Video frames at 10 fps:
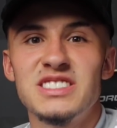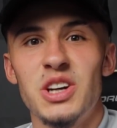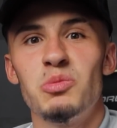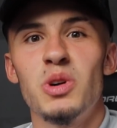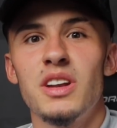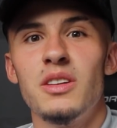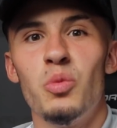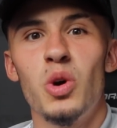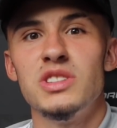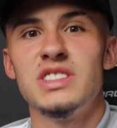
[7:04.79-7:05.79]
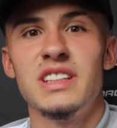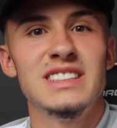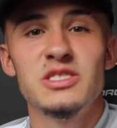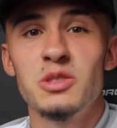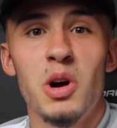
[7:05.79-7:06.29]
someone watching,
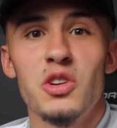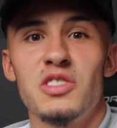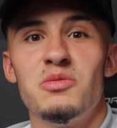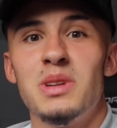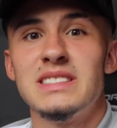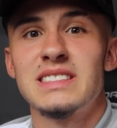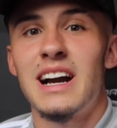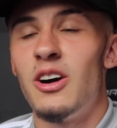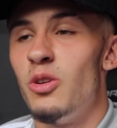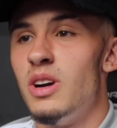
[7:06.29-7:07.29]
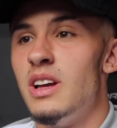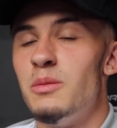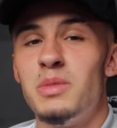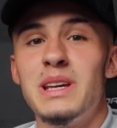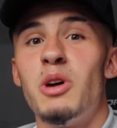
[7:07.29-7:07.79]
it might not even be a scout,
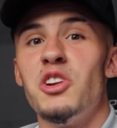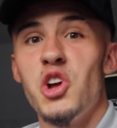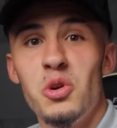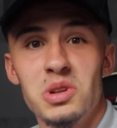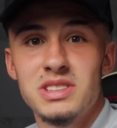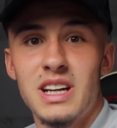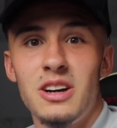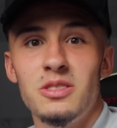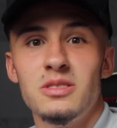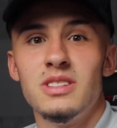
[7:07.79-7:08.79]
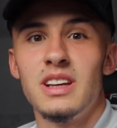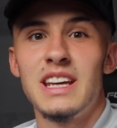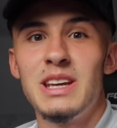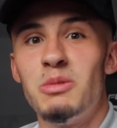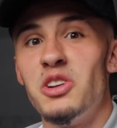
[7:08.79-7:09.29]
but you might know a scout,
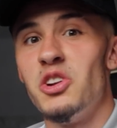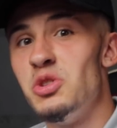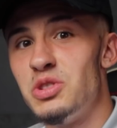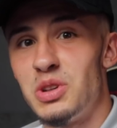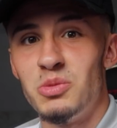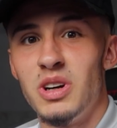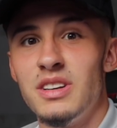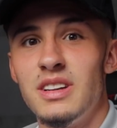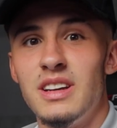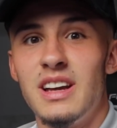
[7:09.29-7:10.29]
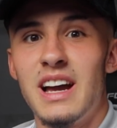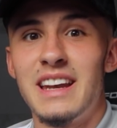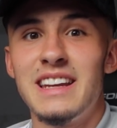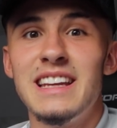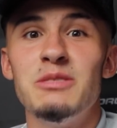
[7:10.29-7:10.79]
he might know someone,
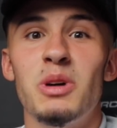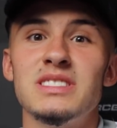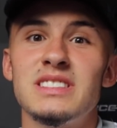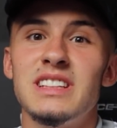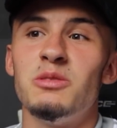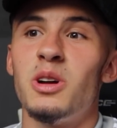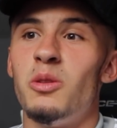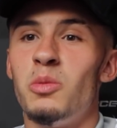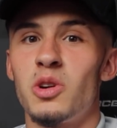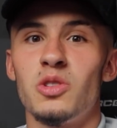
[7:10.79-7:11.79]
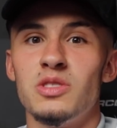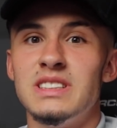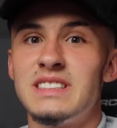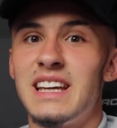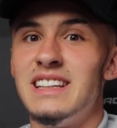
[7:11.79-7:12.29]
and he might, "Oh my god,
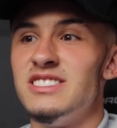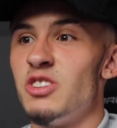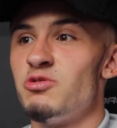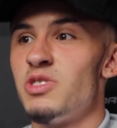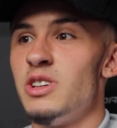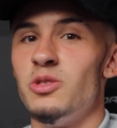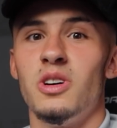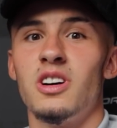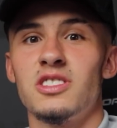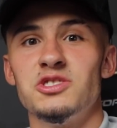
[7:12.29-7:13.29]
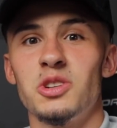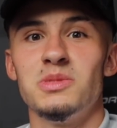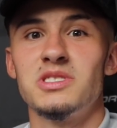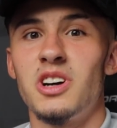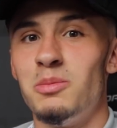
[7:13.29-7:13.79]
this kid is unreal, I'm gonna drop
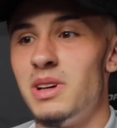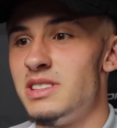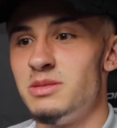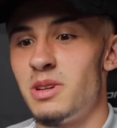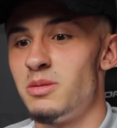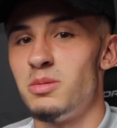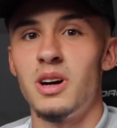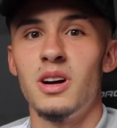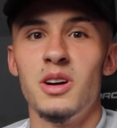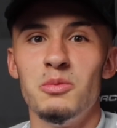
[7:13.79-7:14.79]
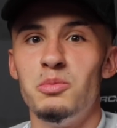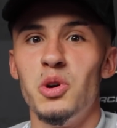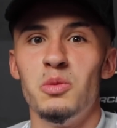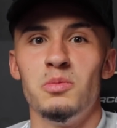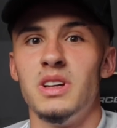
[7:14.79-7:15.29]
this guy a message, blah blah blah."
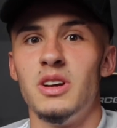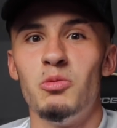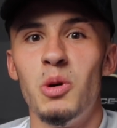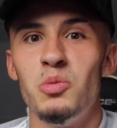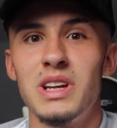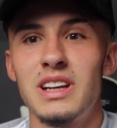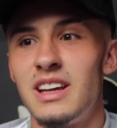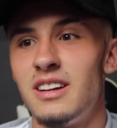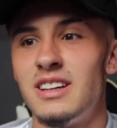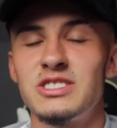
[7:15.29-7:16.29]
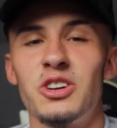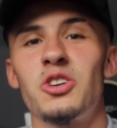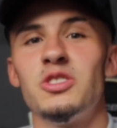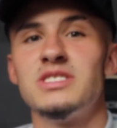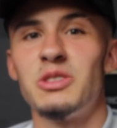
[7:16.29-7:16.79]
Boom, 1 week later, he's got in
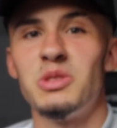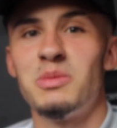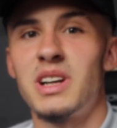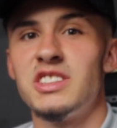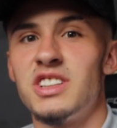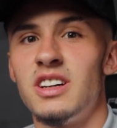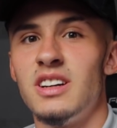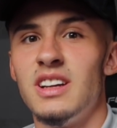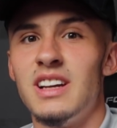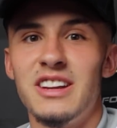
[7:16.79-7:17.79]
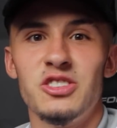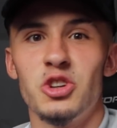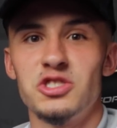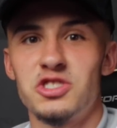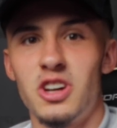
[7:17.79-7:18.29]
contact with your manager, and you
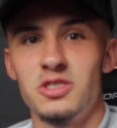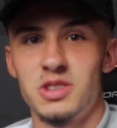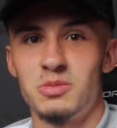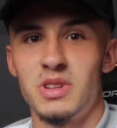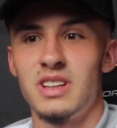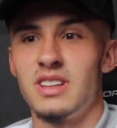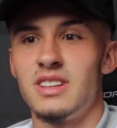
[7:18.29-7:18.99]
got a trial somewhere.